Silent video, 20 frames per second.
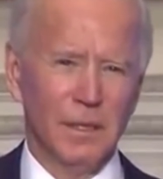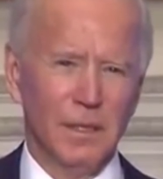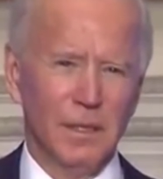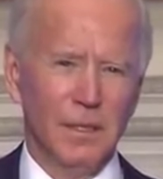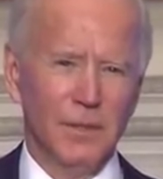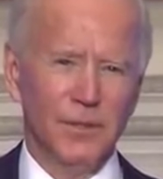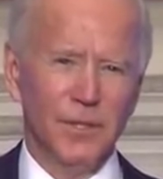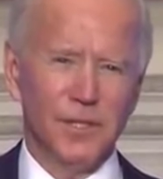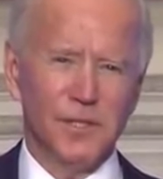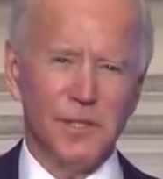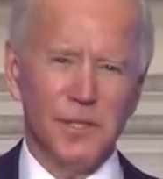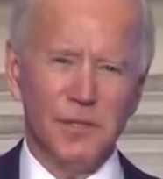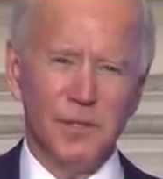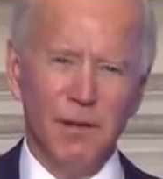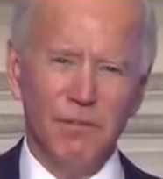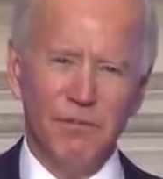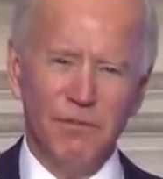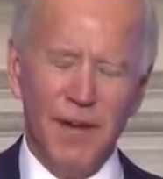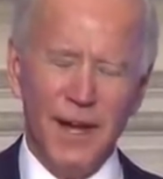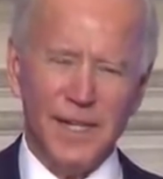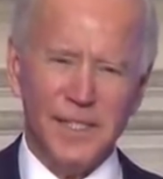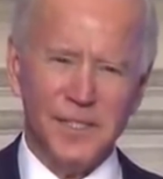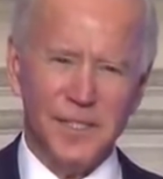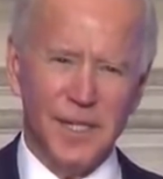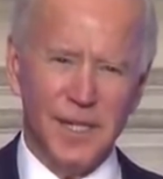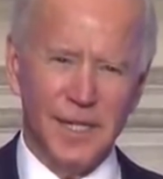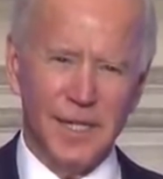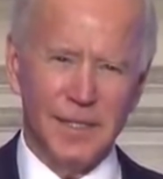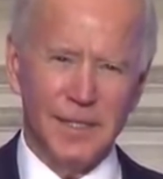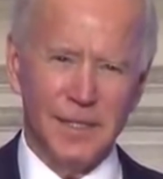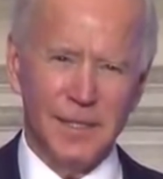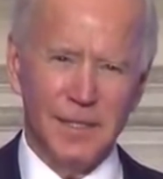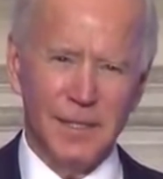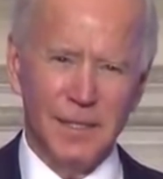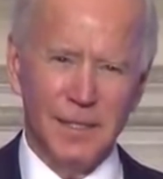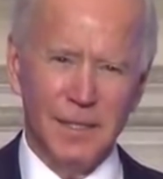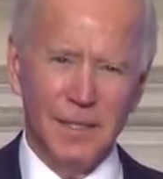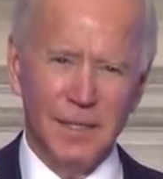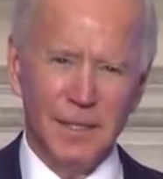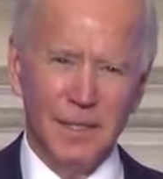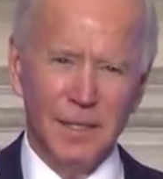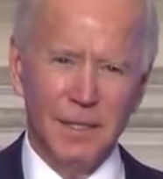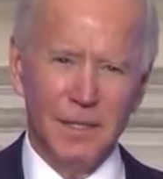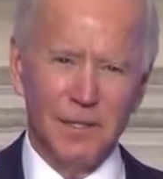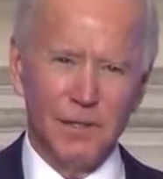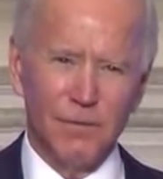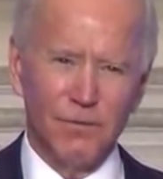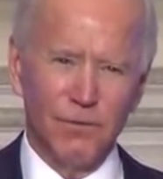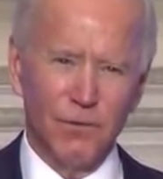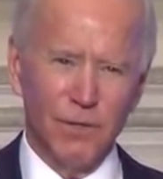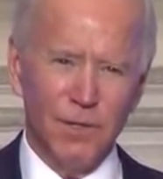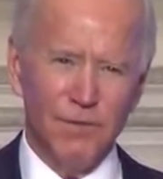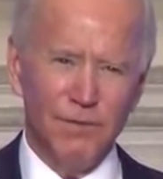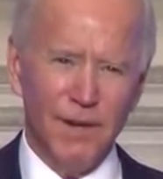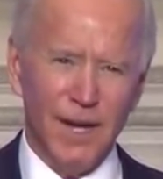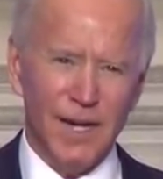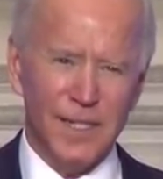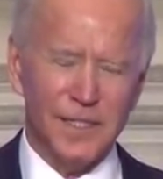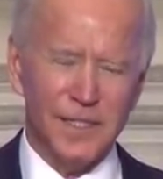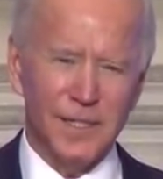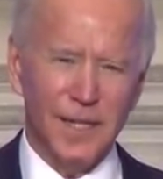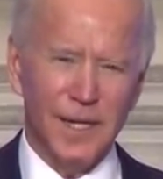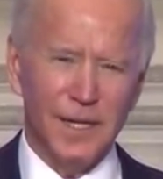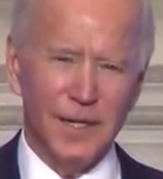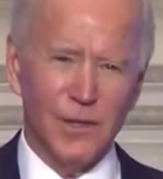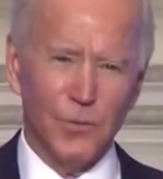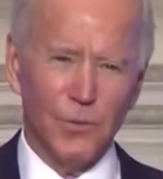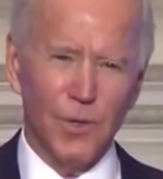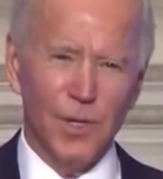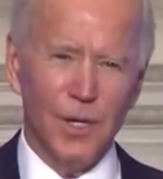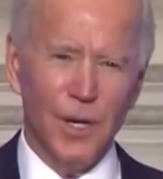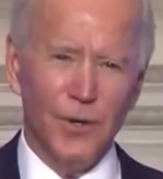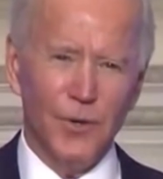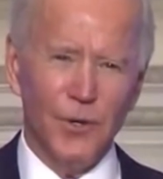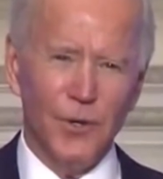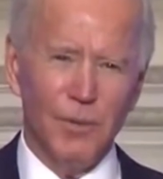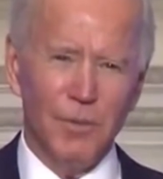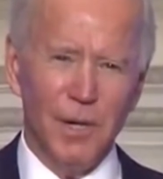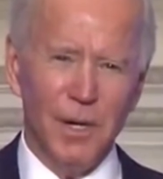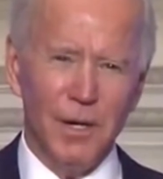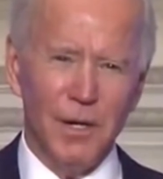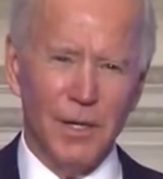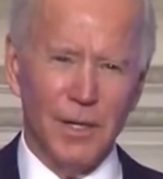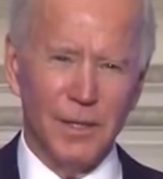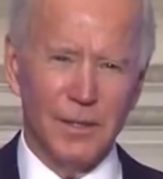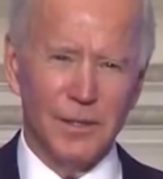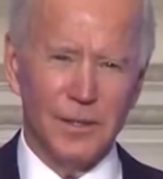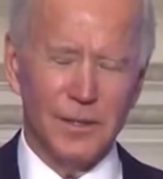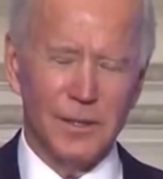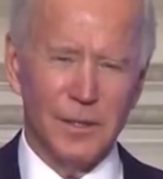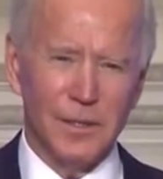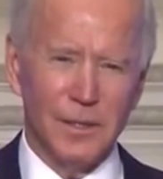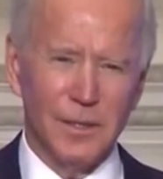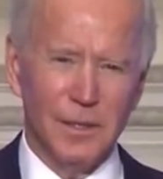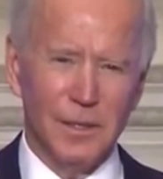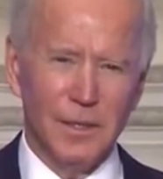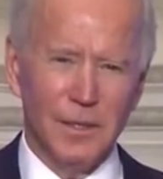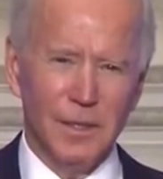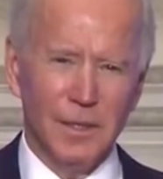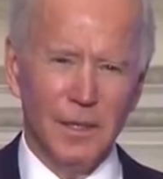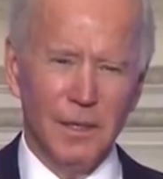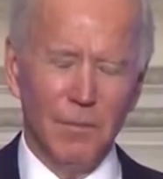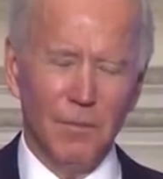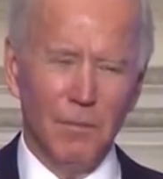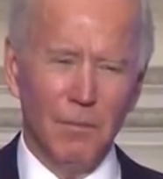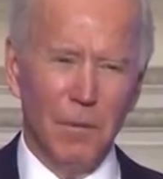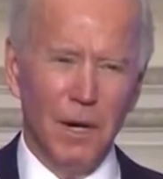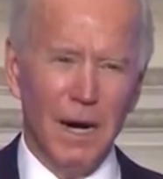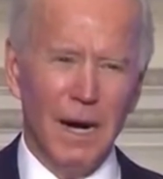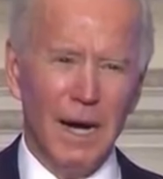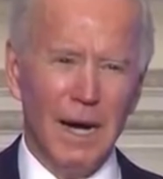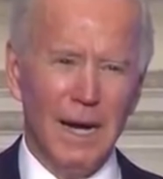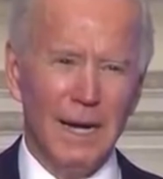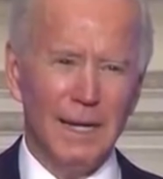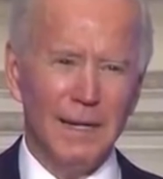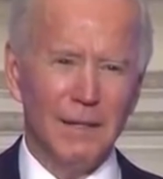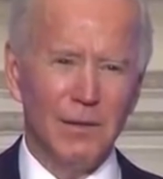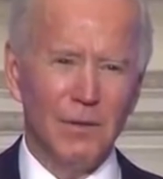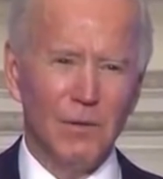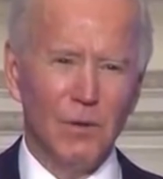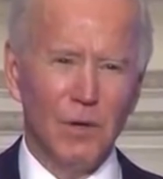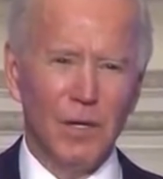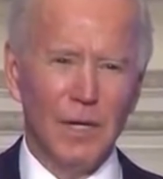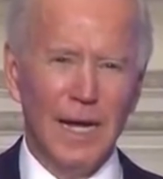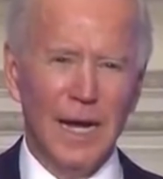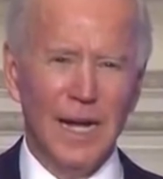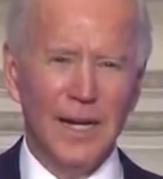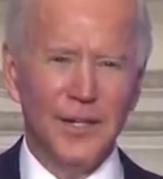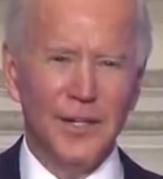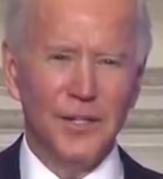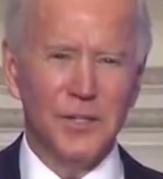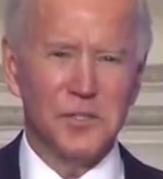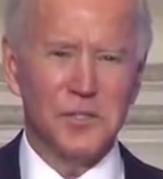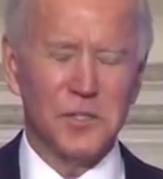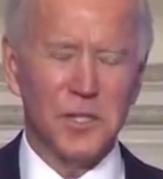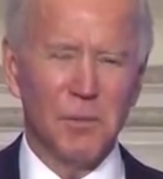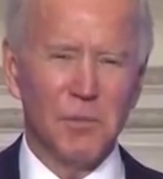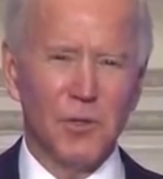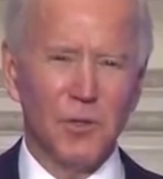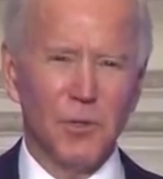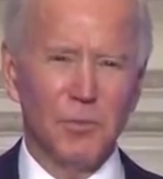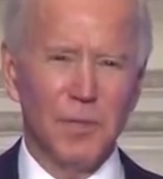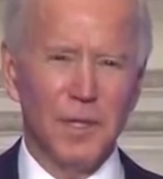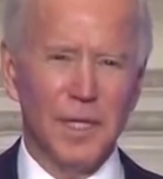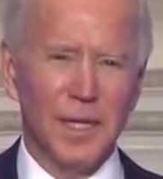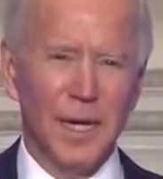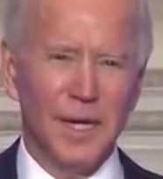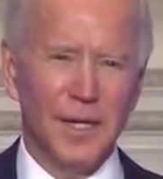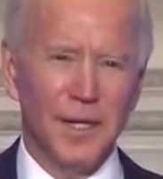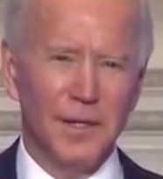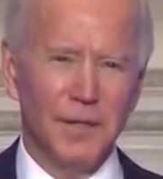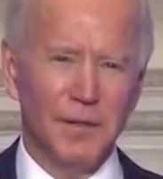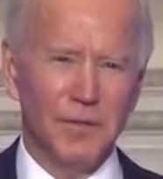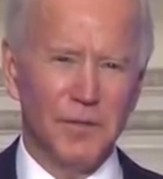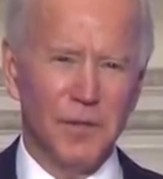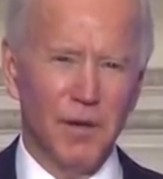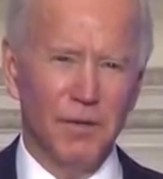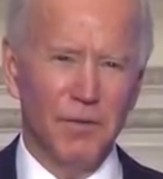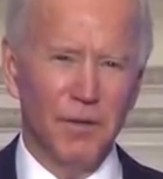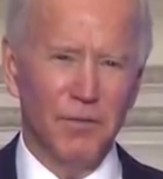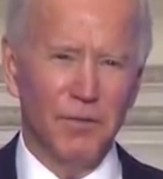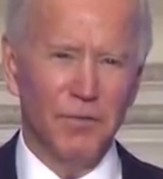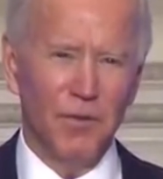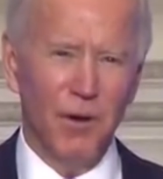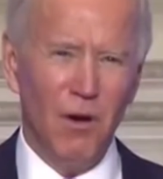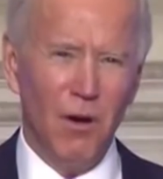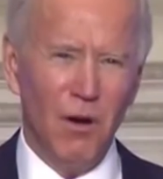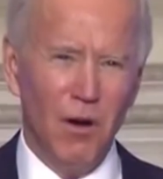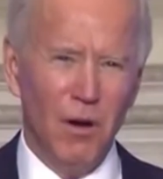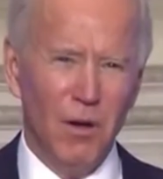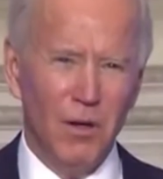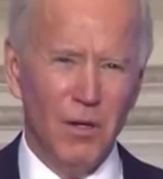This is enough vaccine to fully vaccinate 300 Americans by end of the summer, the beginning of the fall.